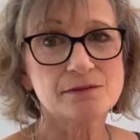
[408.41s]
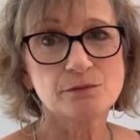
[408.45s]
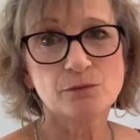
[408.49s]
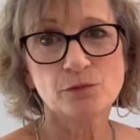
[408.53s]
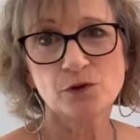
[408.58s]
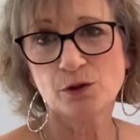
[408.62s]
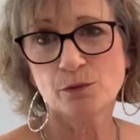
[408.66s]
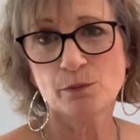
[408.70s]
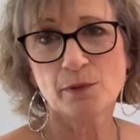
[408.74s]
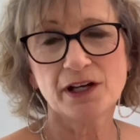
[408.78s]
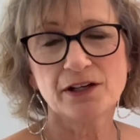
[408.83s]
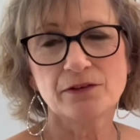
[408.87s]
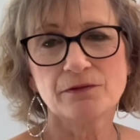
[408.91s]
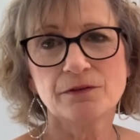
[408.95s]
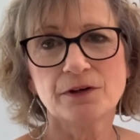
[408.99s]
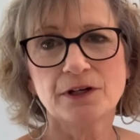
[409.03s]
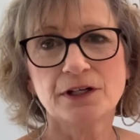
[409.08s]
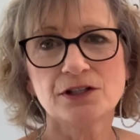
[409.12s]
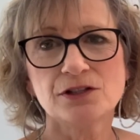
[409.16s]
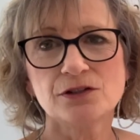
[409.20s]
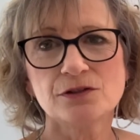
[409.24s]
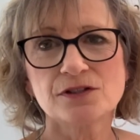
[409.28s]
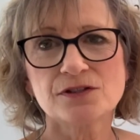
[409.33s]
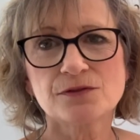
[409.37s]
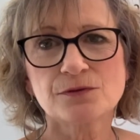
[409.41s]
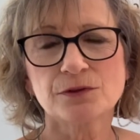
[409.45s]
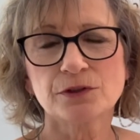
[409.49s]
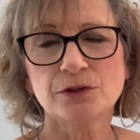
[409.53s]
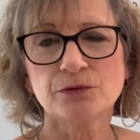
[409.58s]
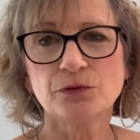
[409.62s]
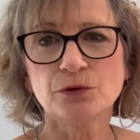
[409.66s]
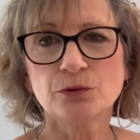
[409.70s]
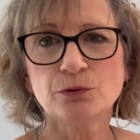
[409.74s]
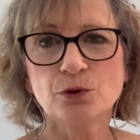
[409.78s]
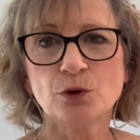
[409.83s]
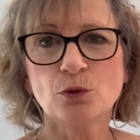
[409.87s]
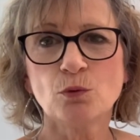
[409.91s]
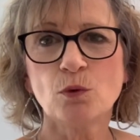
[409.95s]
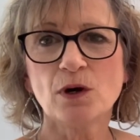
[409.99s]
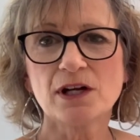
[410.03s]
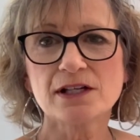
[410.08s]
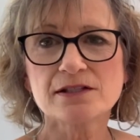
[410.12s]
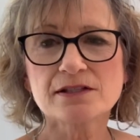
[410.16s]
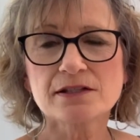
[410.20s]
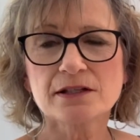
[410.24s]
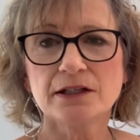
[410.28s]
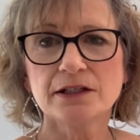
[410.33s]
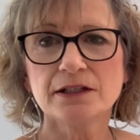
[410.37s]
you might find useful if you know one
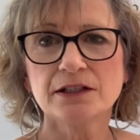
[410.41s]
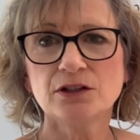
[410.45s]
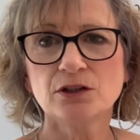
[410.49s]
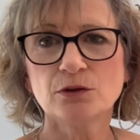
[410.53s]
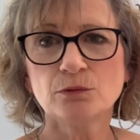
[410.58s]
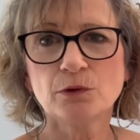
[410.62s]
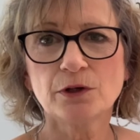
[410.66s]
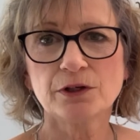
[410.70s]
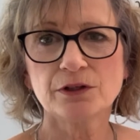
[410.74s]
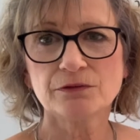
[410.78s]
side and you want